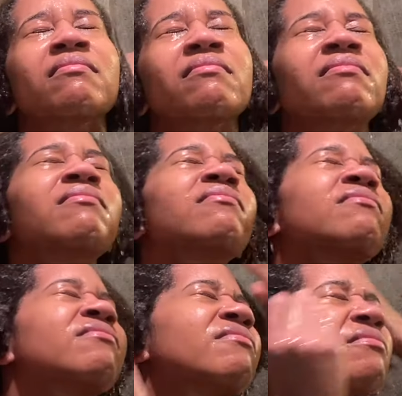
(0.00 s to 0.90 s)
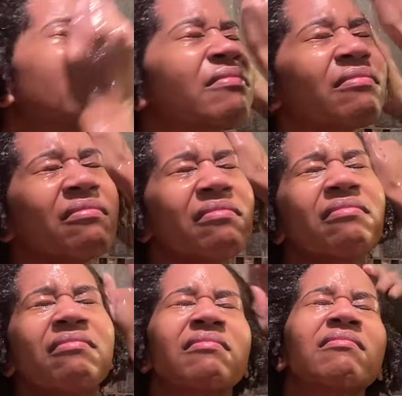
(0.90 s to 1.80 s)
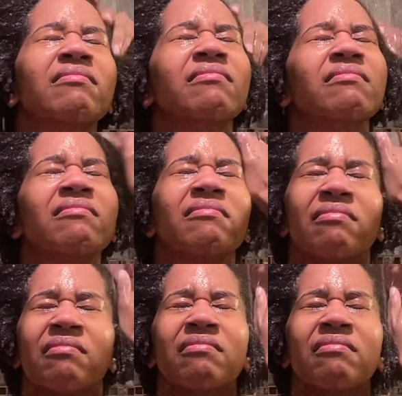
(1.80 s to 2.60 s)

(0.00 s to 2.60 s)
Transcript: Shampoos, there's plural, doing it